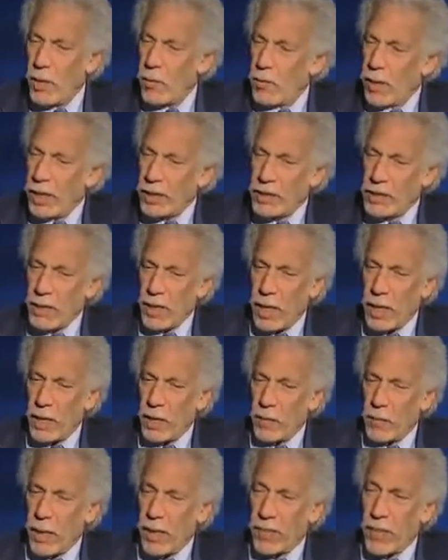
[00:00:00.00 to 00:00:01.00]
But
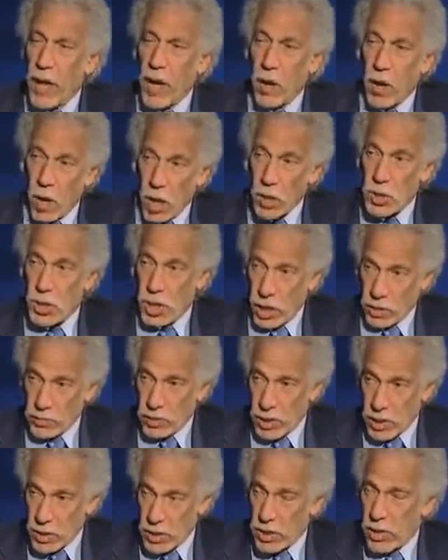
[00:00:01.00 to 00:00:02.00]
they are all
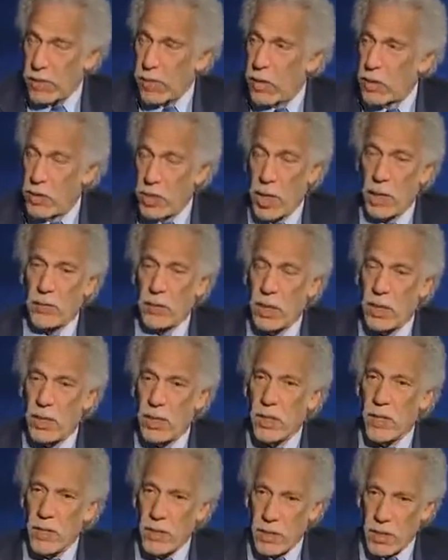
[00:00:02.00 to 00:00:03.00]
generalists, and they're
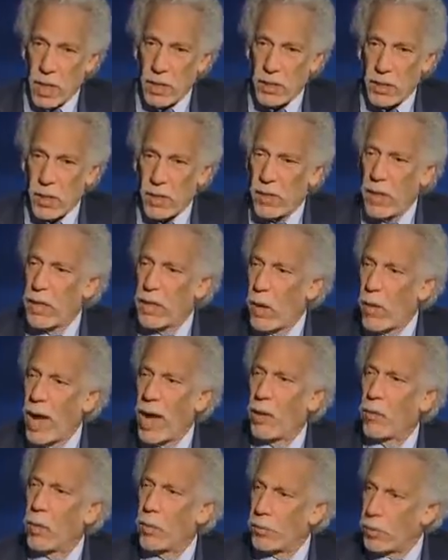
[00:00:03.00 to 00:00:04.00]
generalists in the sense that they know
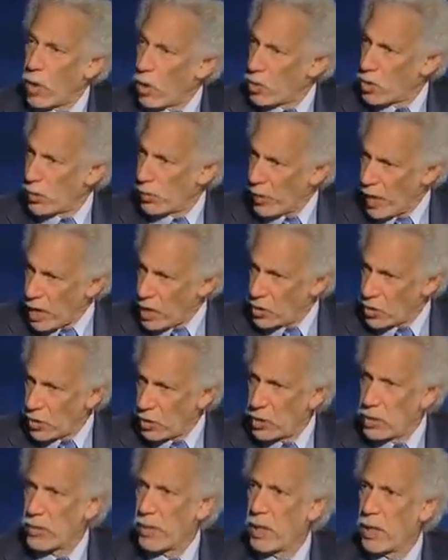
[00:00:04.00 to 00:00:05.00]
how to approach a
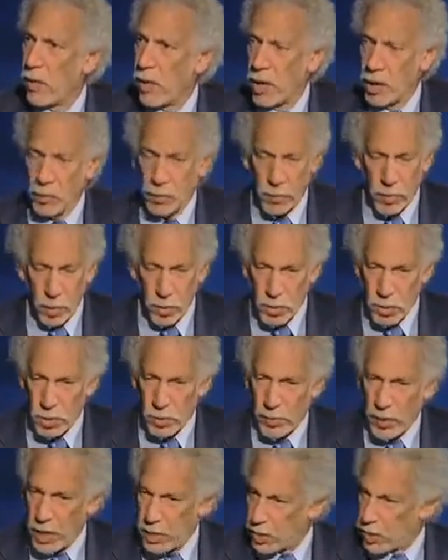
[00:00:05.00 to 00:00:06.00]
patient, they know how to approach
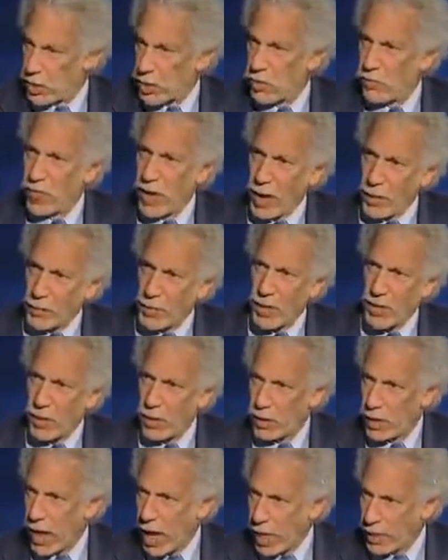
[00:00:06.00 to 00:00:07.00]
the patient's family,
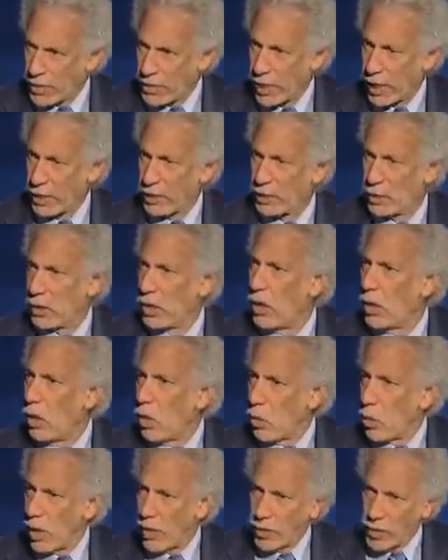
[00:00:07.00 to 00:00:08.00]
their context,
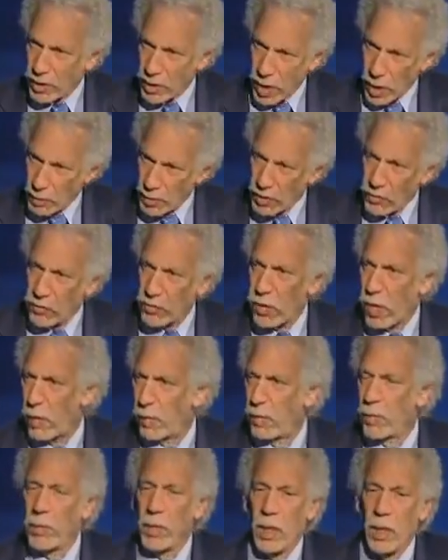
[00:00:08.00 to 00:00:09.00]
where they're coming
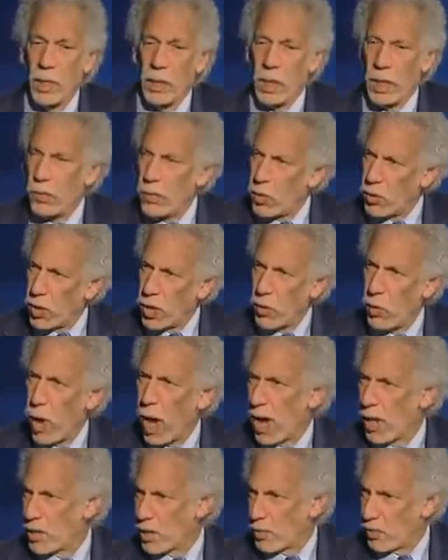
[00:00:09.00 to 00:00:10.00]
from,
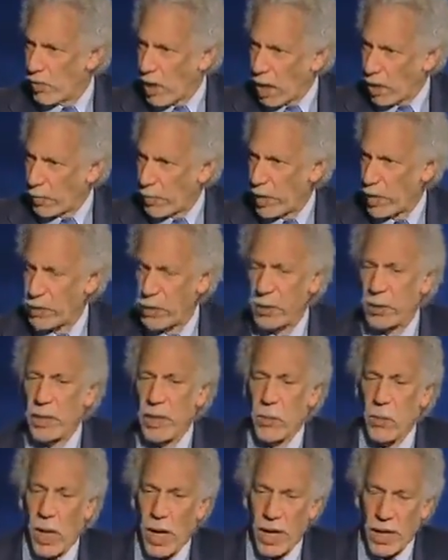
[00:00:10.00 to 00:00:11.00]
community-wise,
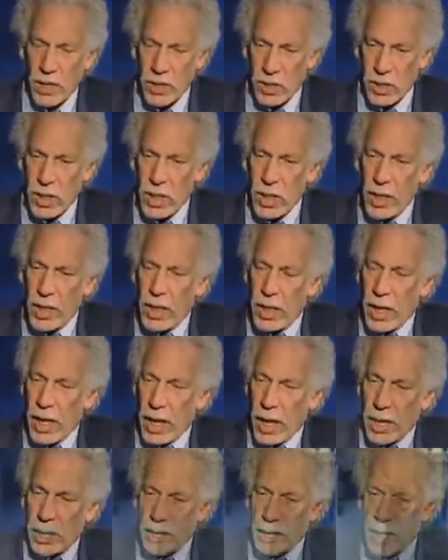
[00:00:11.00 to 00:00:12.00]
environmentally-wise,
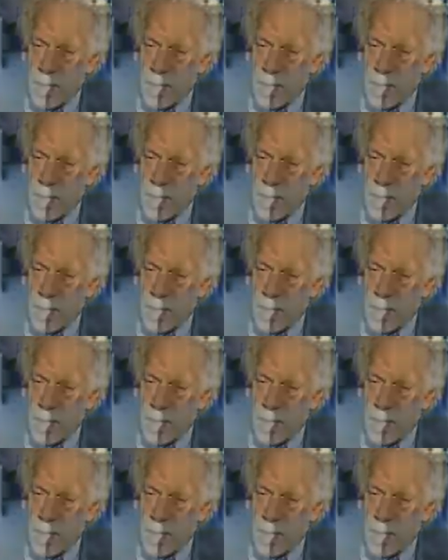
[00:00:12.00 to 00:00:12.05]
and